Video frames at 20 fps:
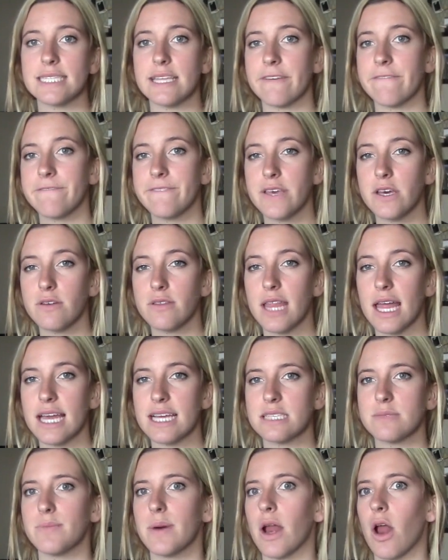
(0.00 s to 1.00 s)
they feel
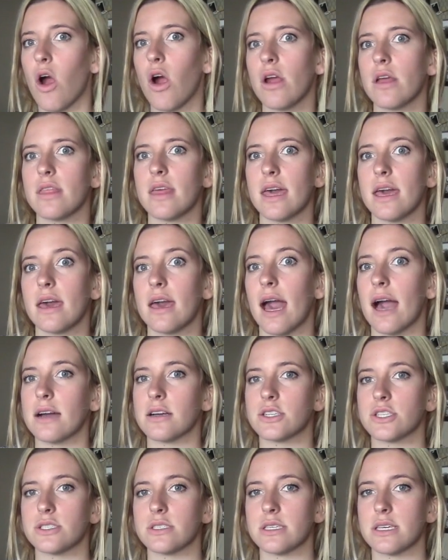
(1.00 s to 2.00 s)
nice, but are they
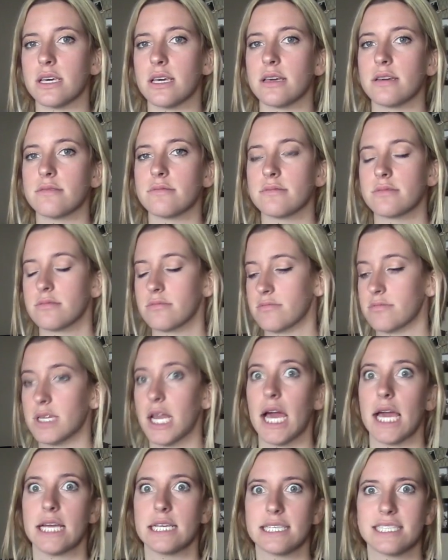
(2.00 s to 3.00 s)
actually
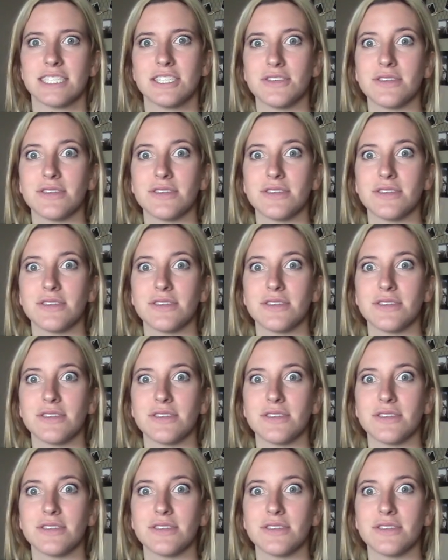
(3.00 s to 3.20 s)
nice?